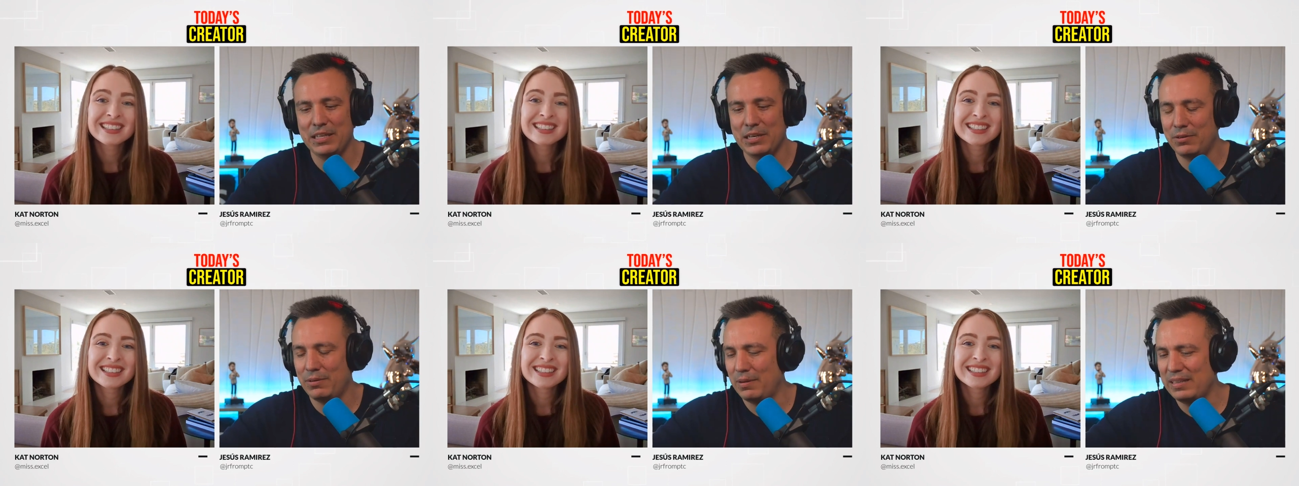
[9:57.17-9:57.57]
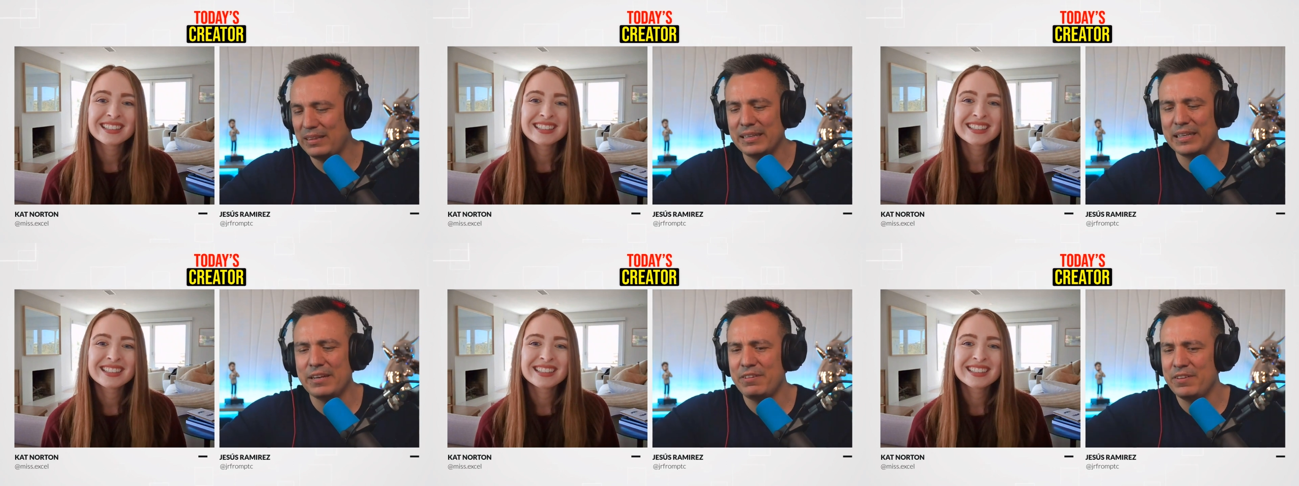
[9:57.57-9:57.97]
Speaker 1: you know, I
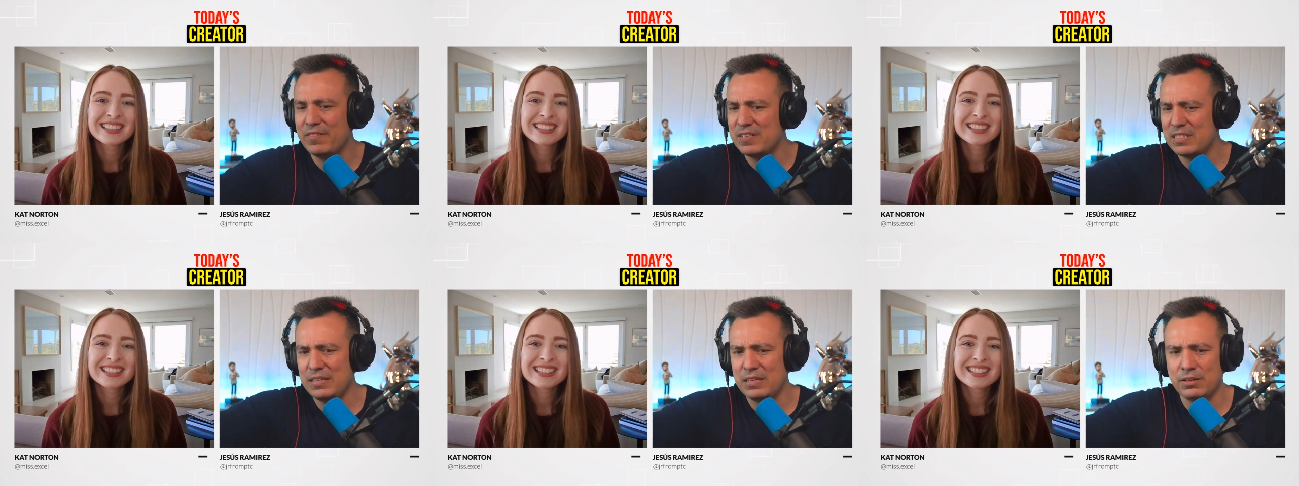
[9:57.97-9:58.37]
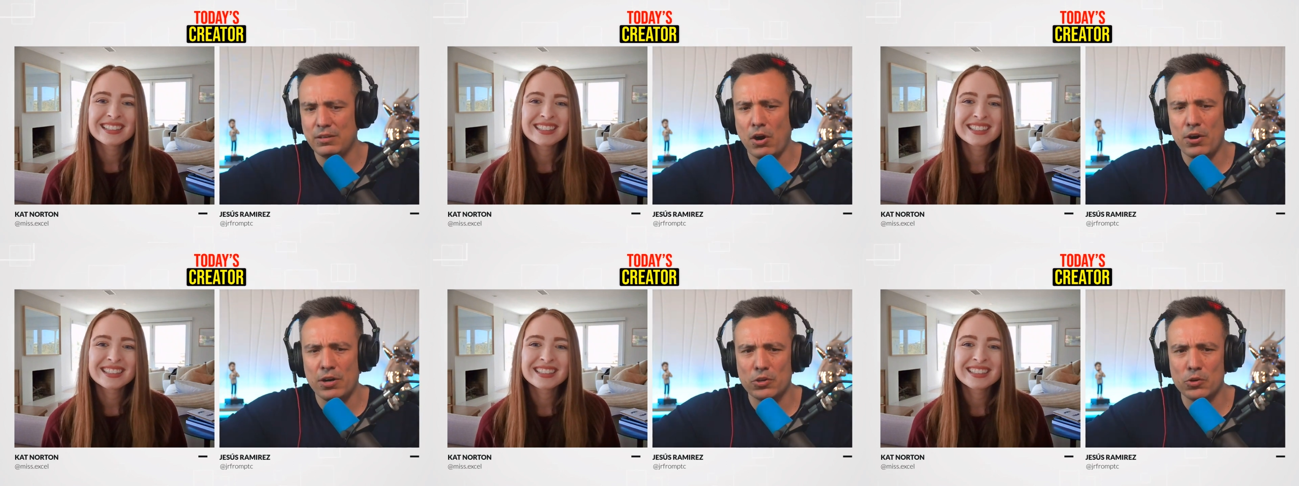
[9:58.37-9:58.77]
think I've even seen
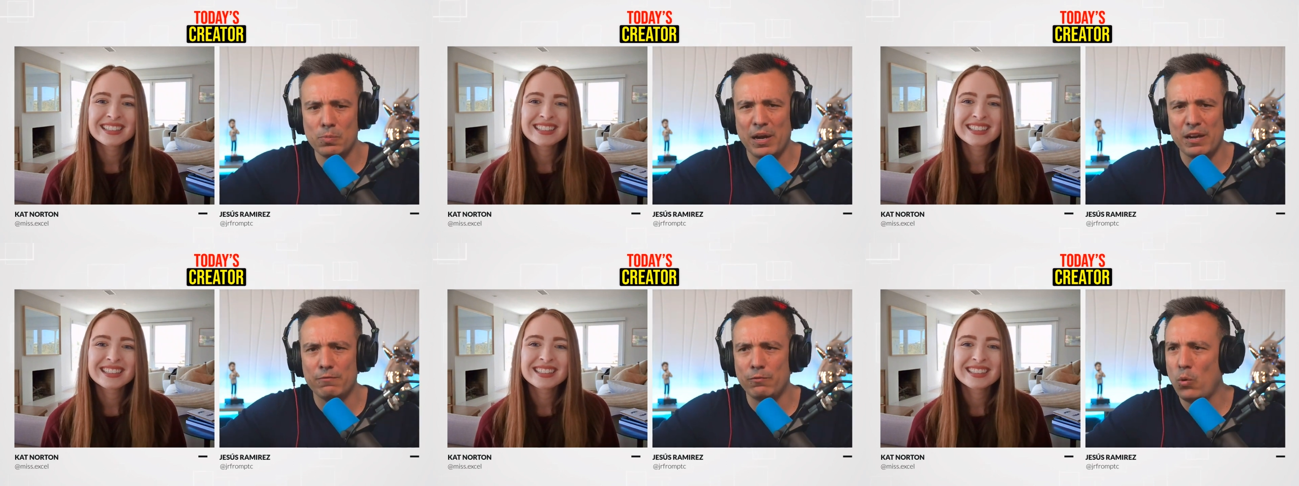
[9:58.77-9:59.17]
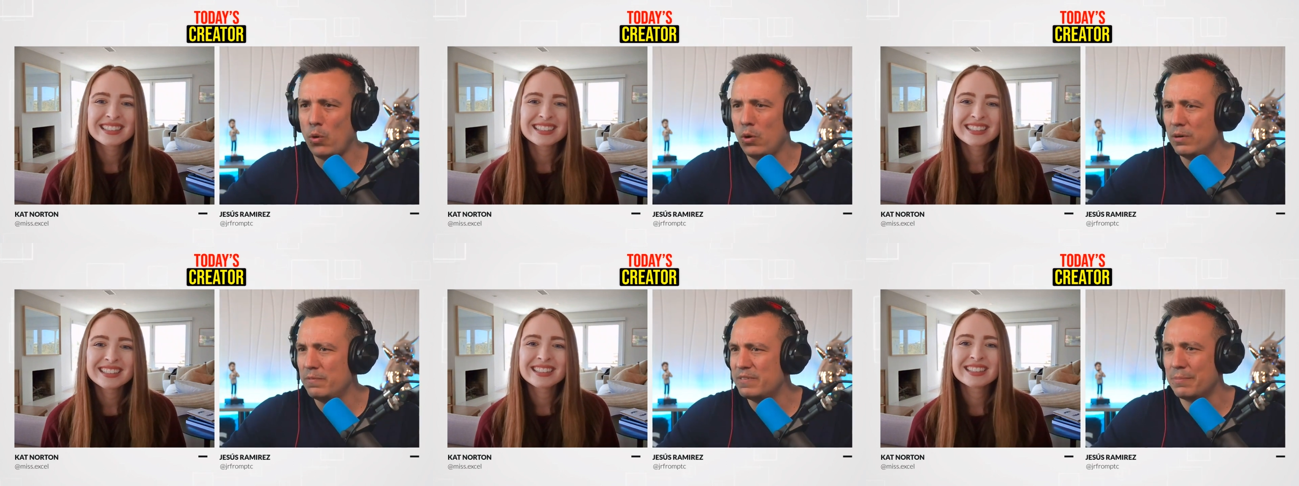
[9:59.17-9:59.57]
an article by
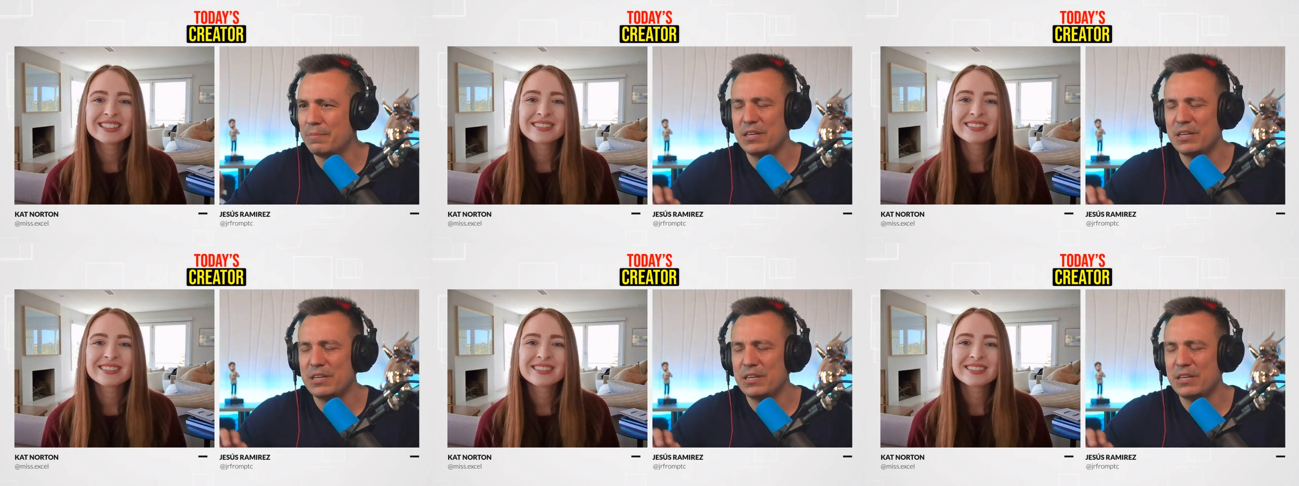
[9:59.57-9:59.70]
Forbes.